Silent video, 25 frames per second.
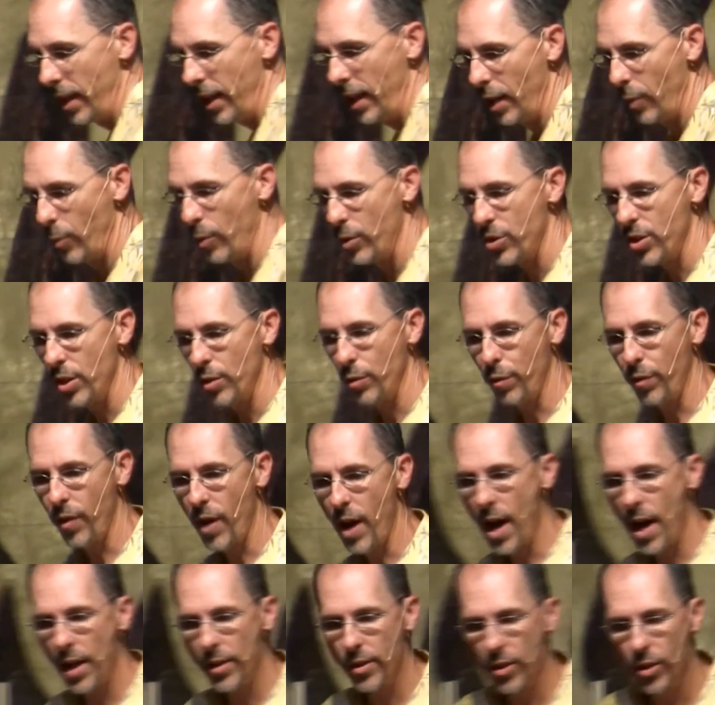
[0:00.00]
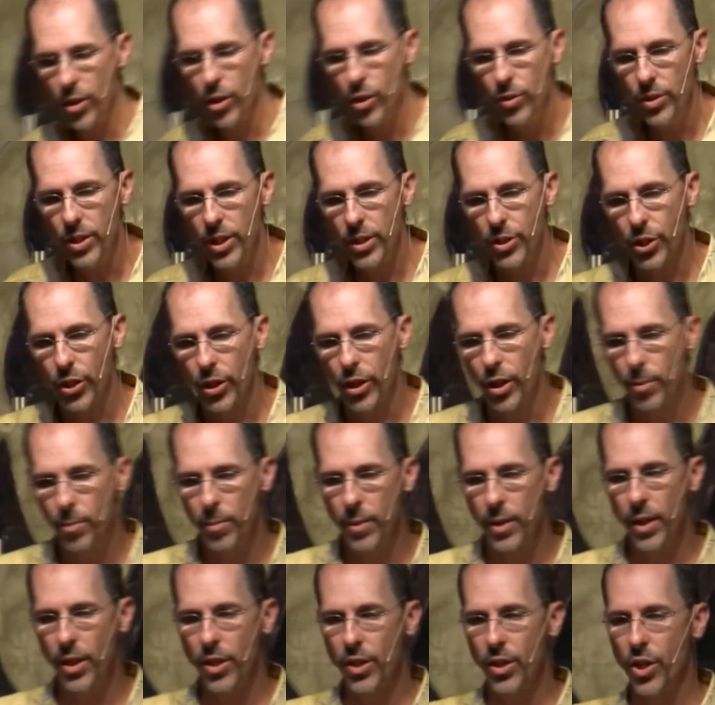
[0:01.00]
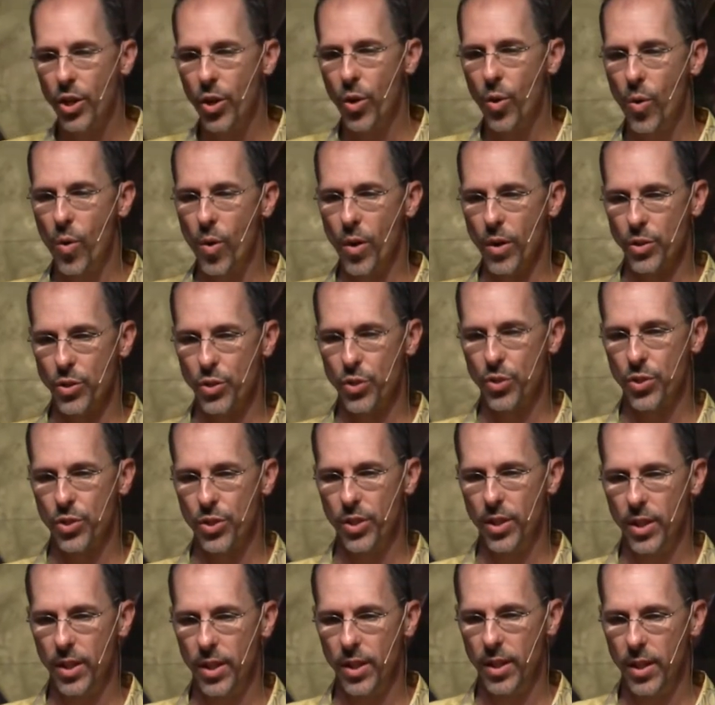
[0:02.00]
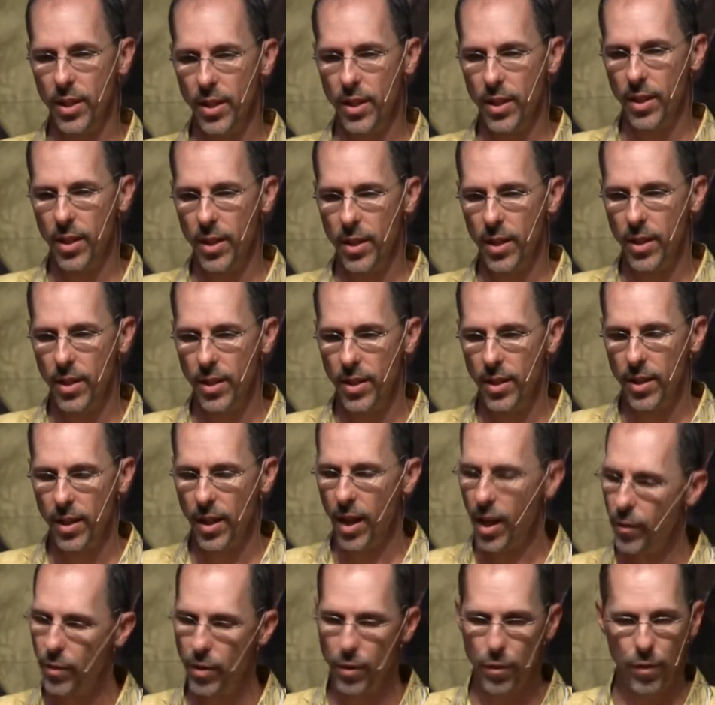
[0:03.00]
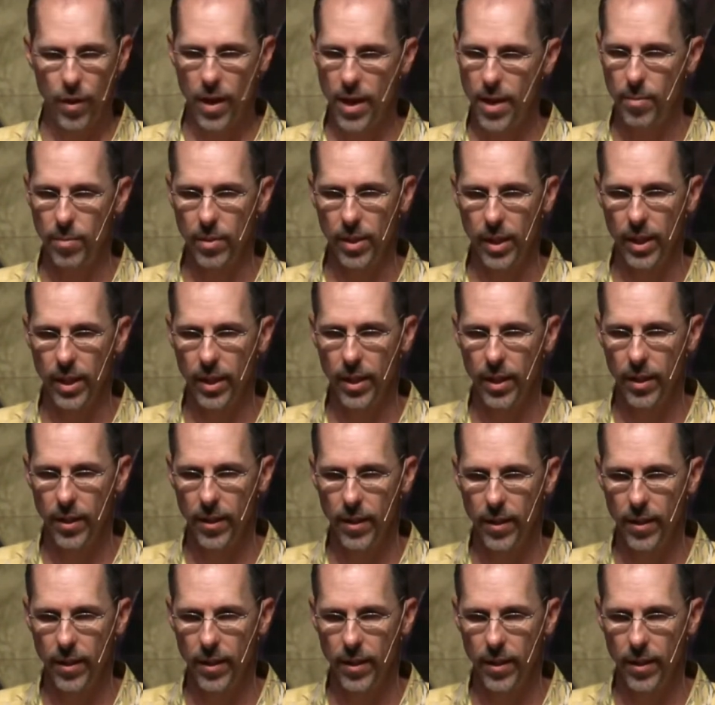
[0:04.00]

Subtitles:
It was the father who determined the course of the family.